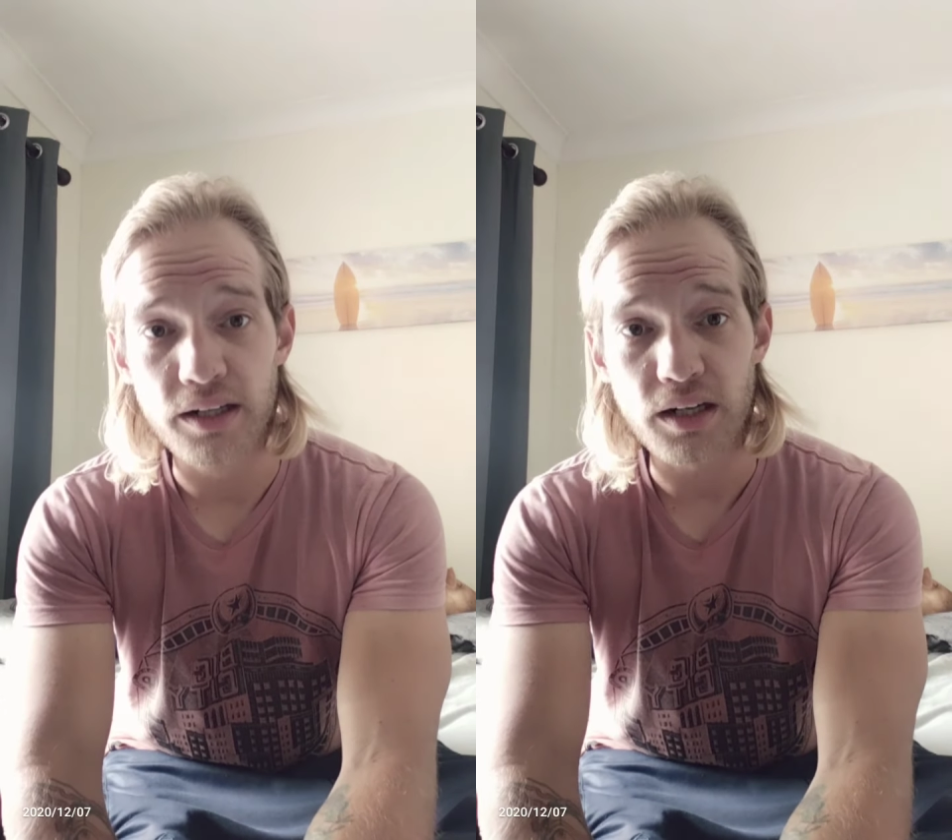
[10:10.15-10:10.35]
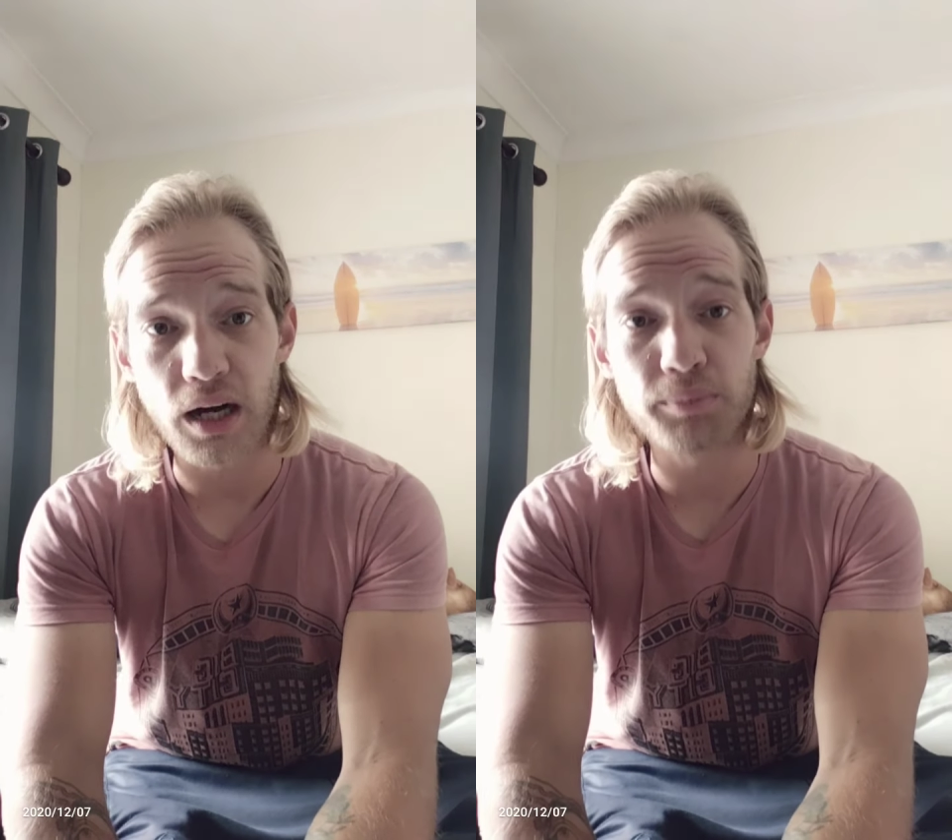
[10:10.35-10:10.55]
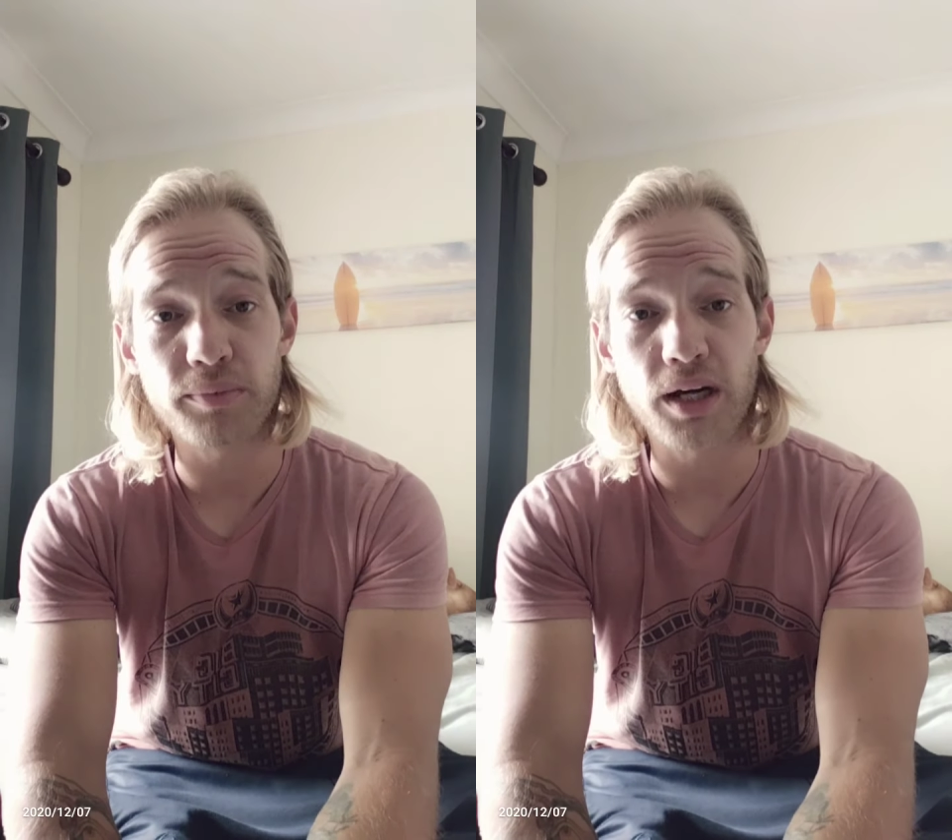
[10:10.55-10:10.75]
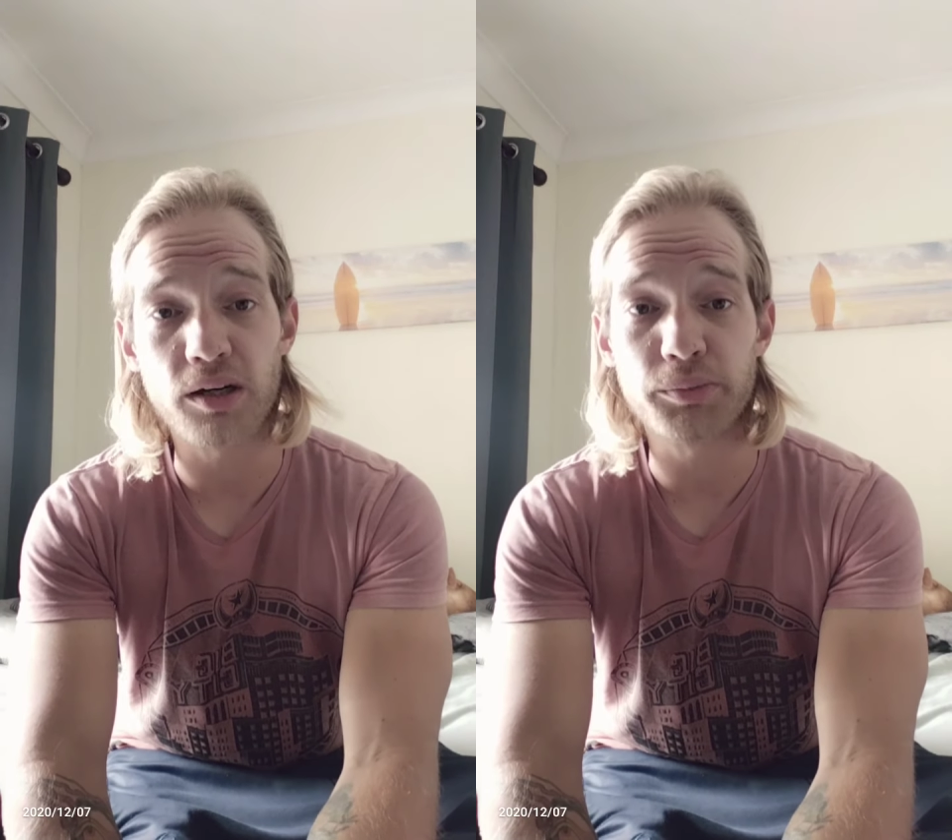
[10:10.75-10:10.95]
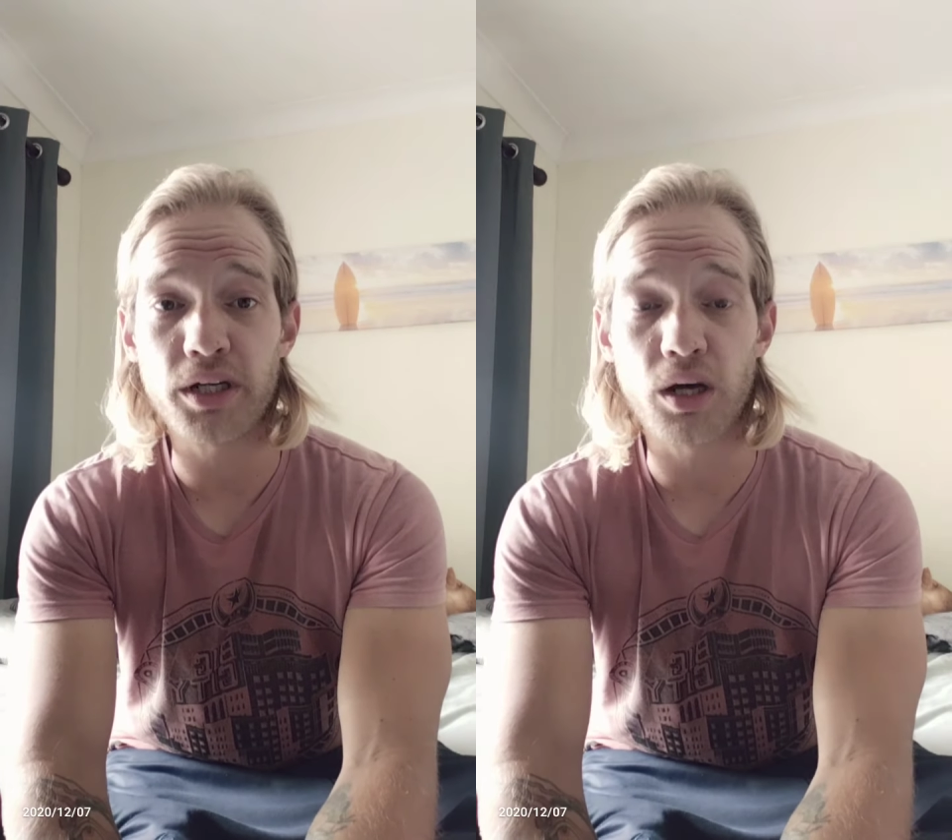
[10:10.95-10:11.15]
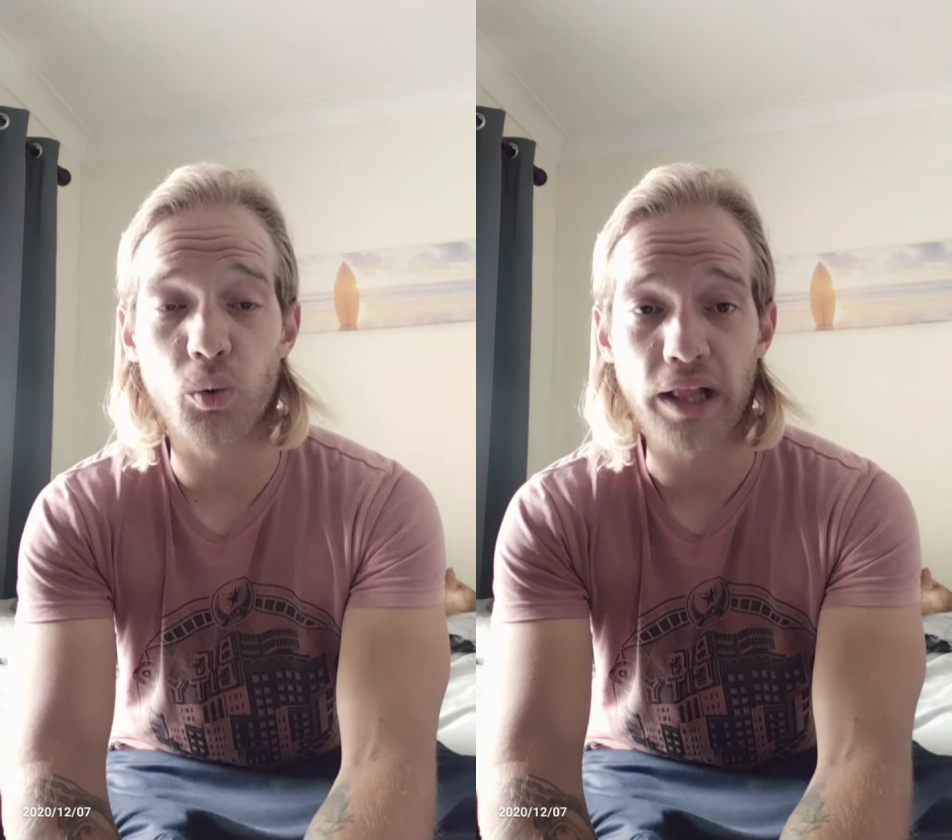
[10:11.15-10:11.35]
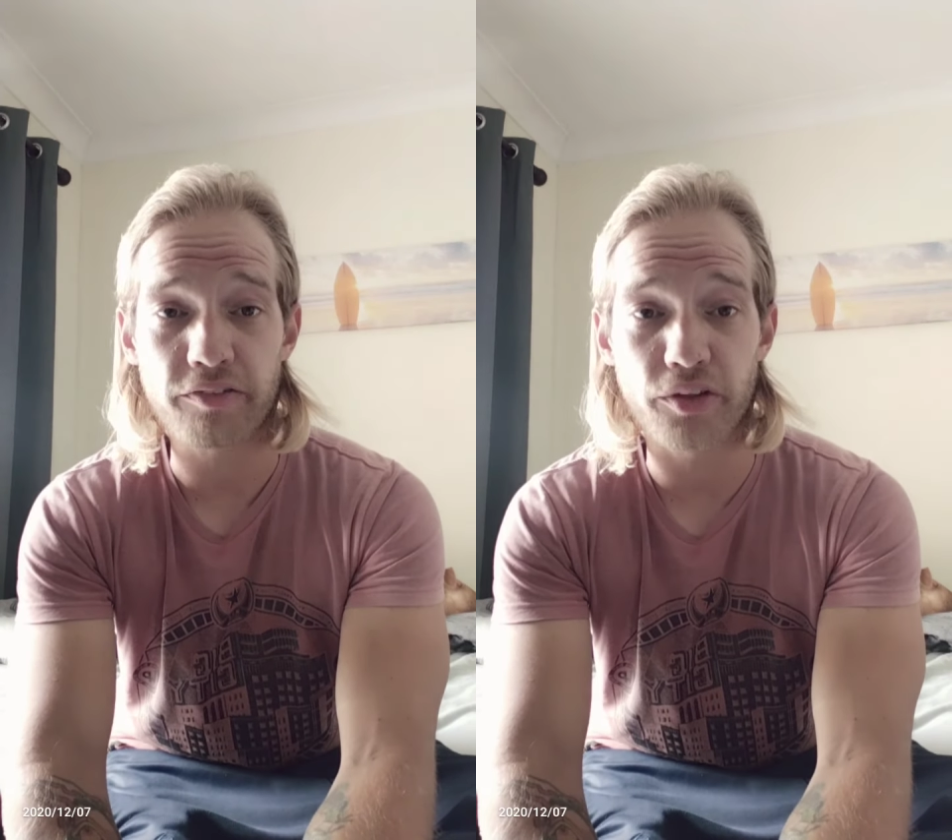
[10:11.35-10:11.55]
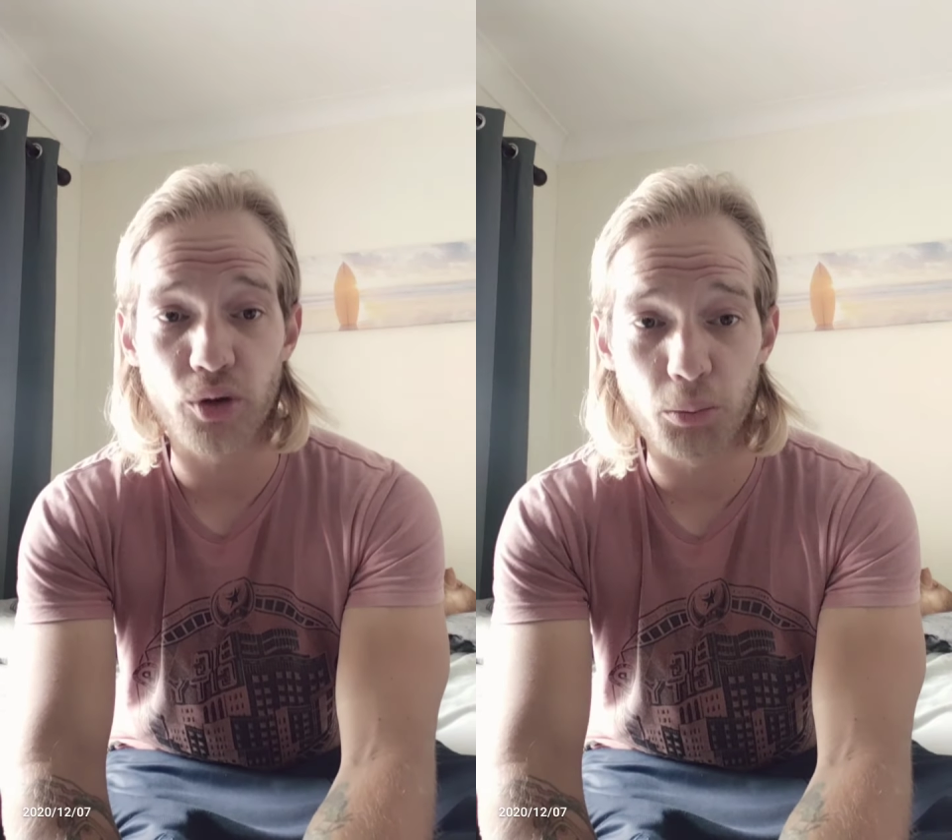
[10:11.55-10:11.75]
I mean, I will have
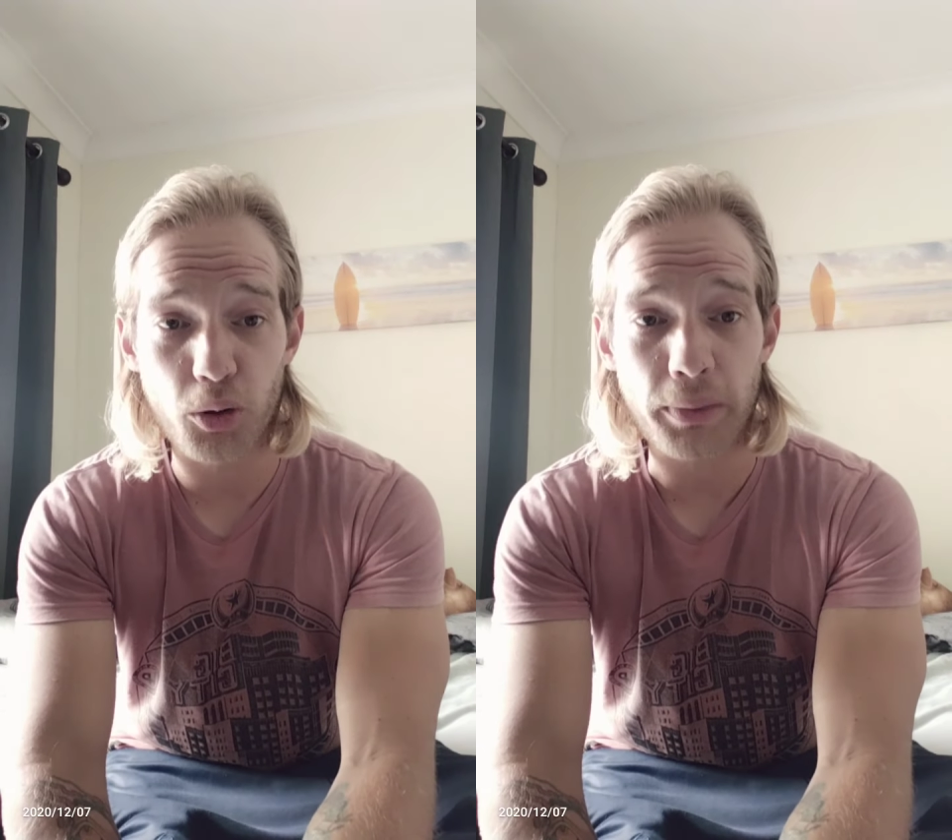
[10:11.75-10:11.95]
the normal